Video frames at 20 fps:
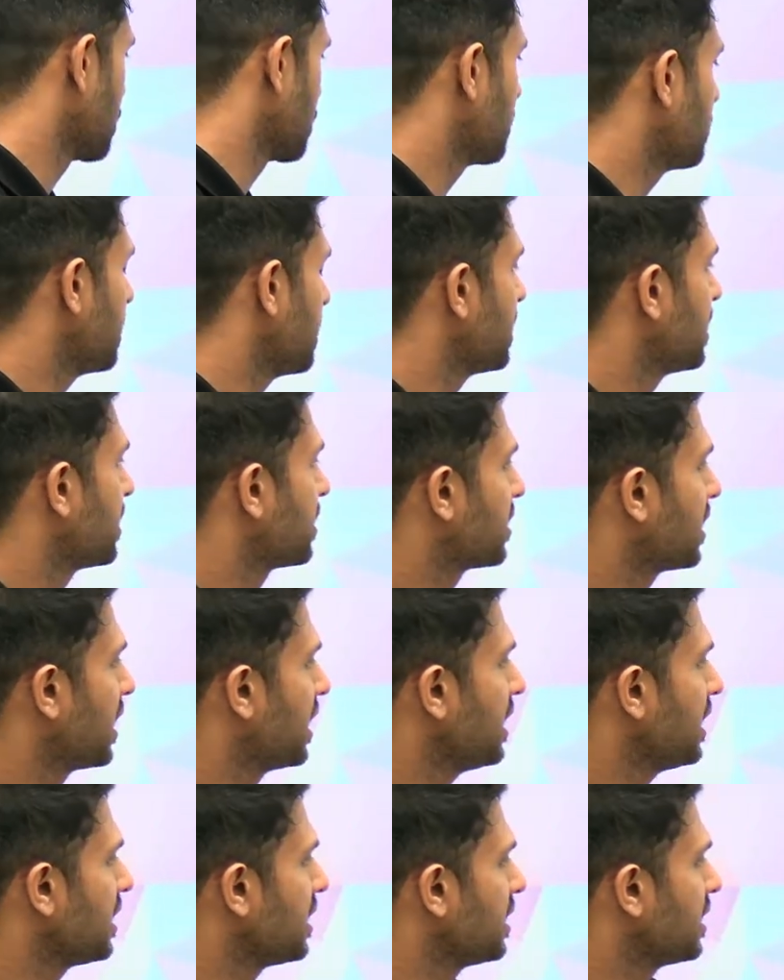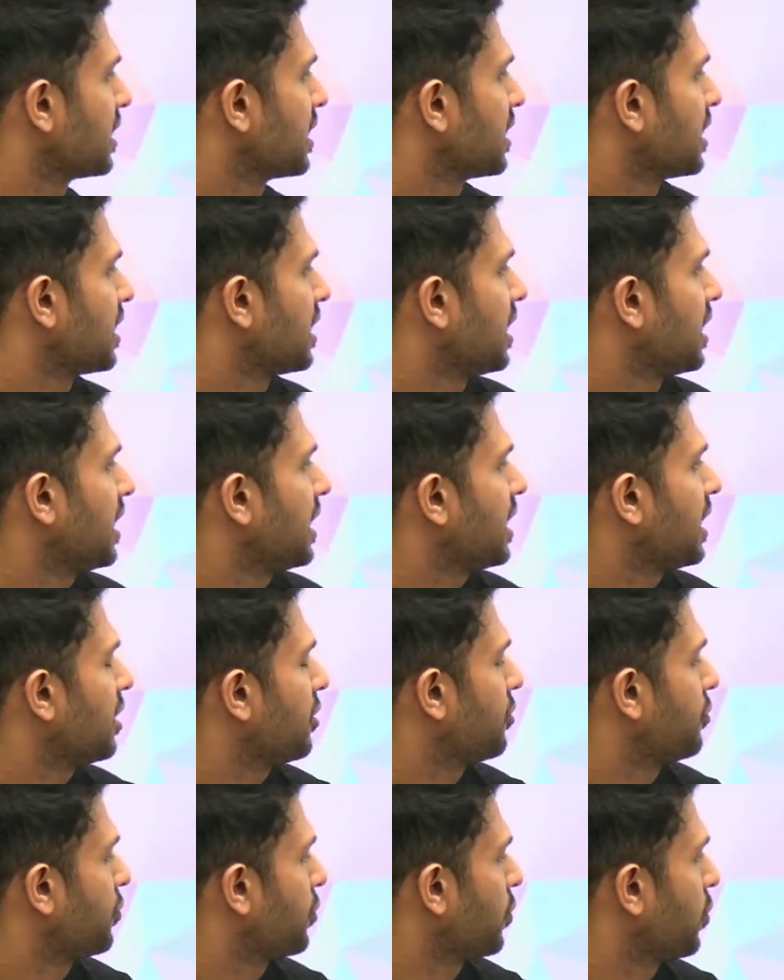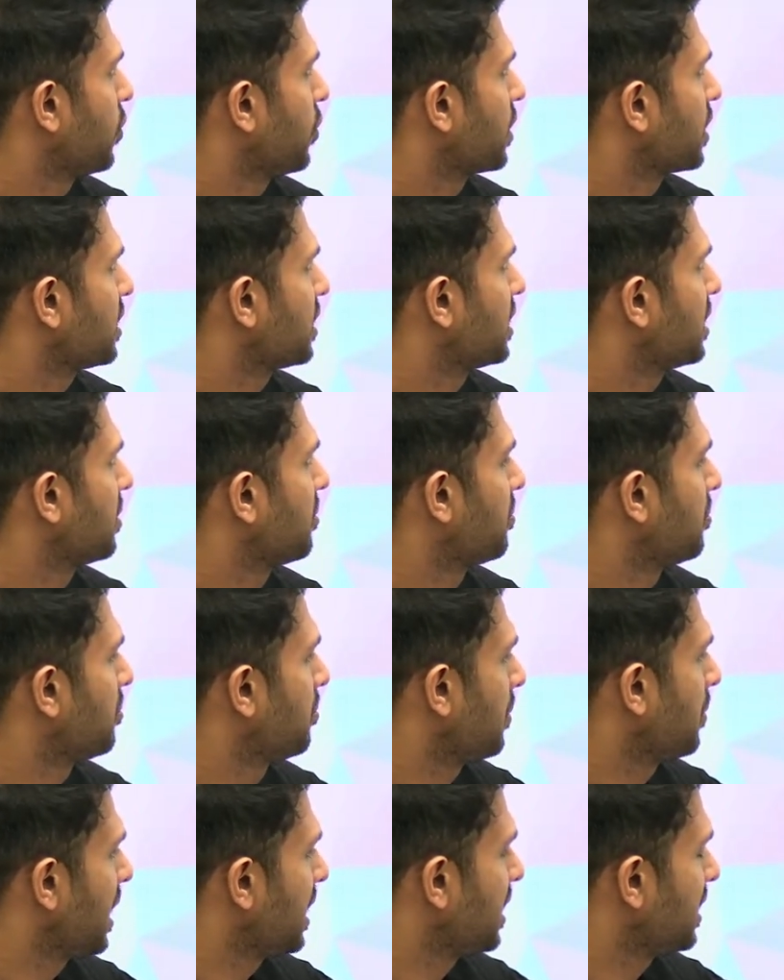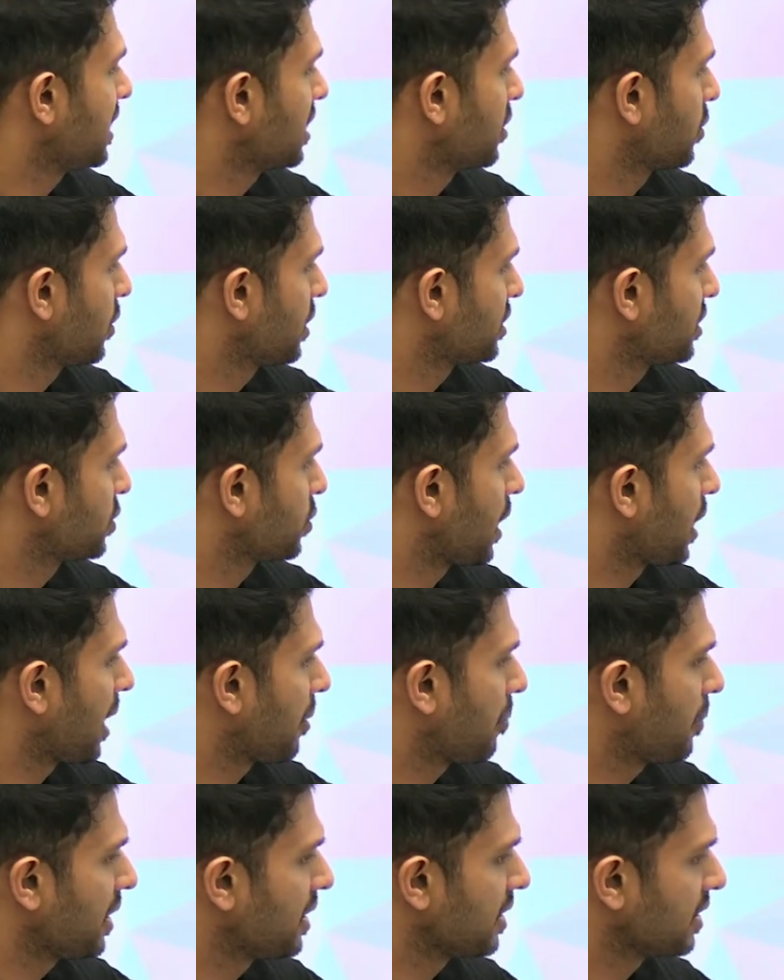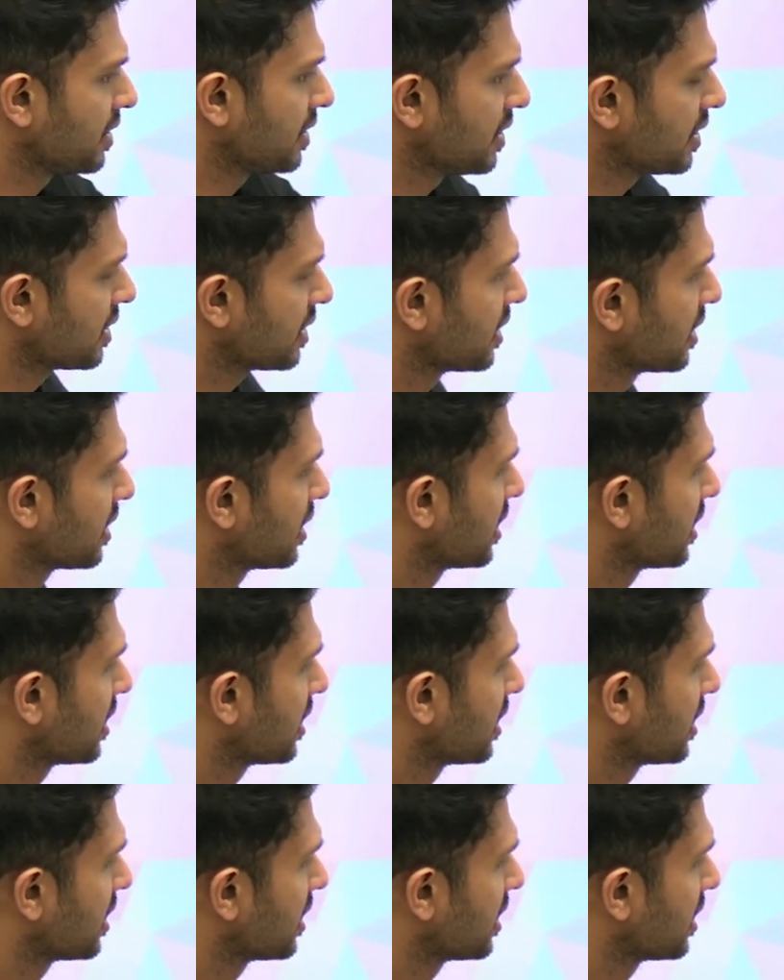should be ready for the Menti quiz to happen here.